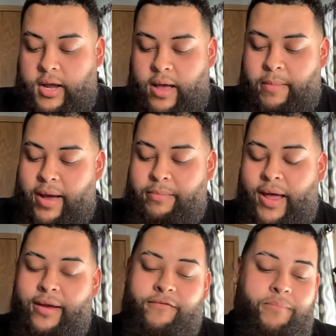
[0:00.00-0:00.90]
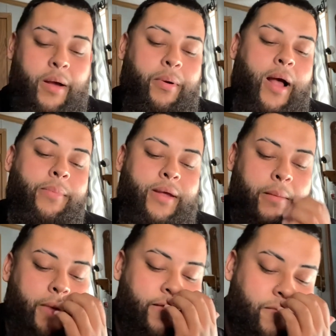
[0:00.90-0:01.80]
I'm not
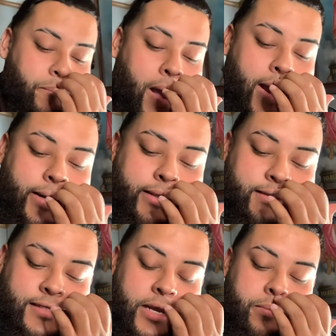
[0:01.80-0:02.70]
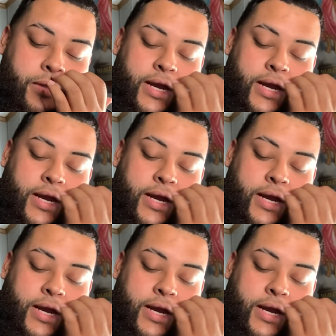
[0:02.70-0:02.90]
even buying the same